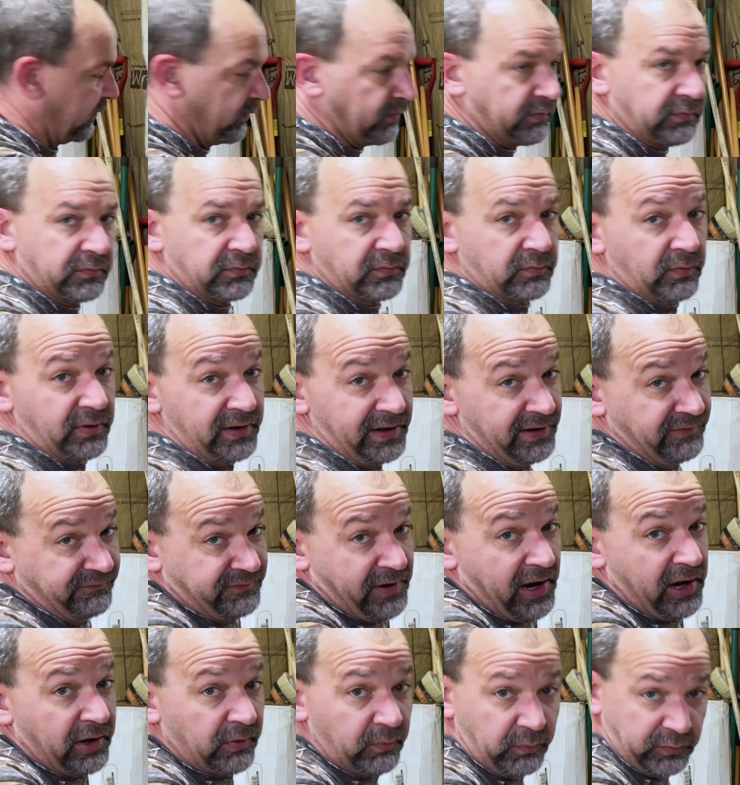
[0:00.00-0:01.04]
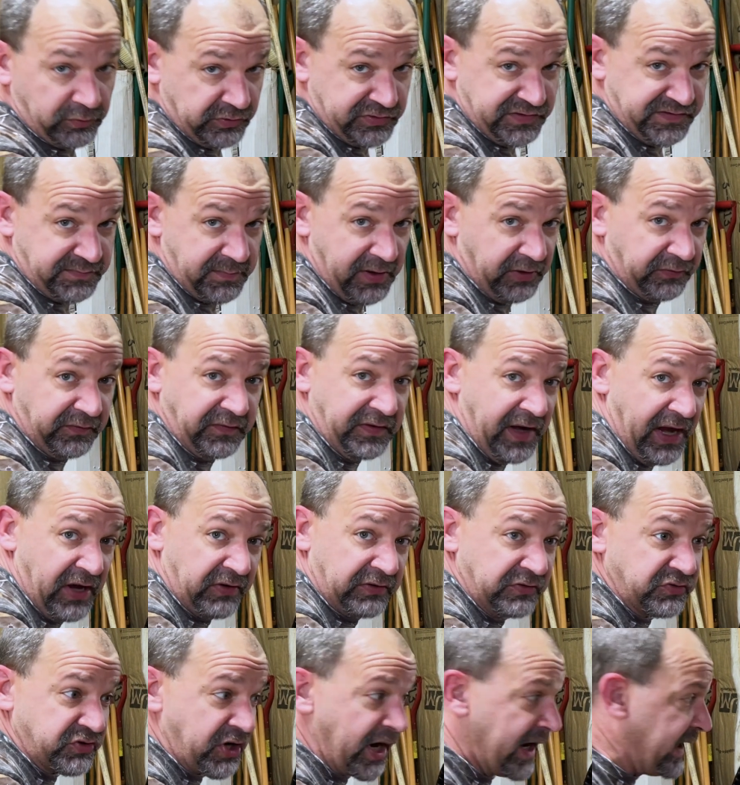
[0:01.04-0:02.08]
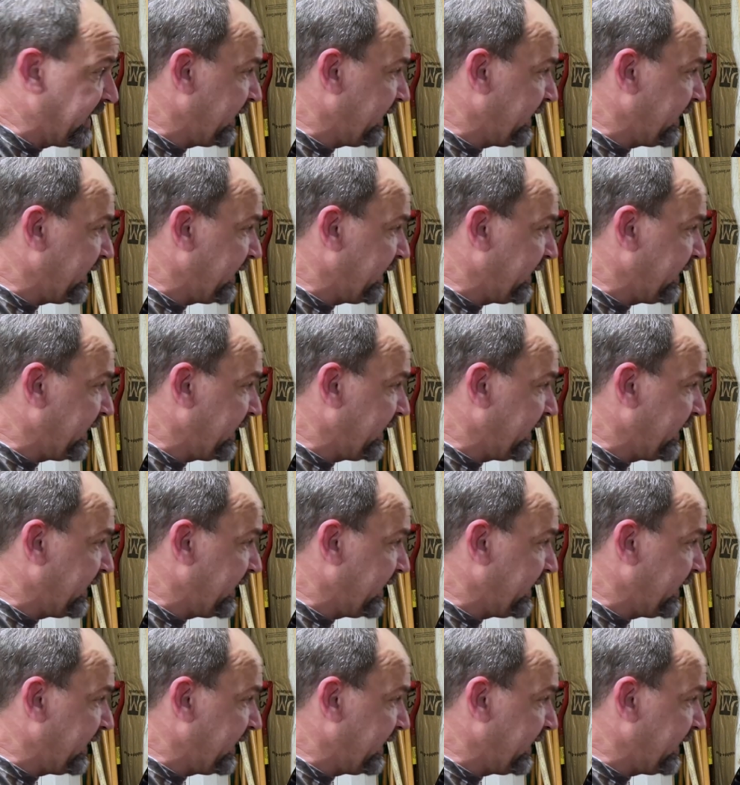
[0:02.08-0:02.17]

If not, we'll just melt it down and try it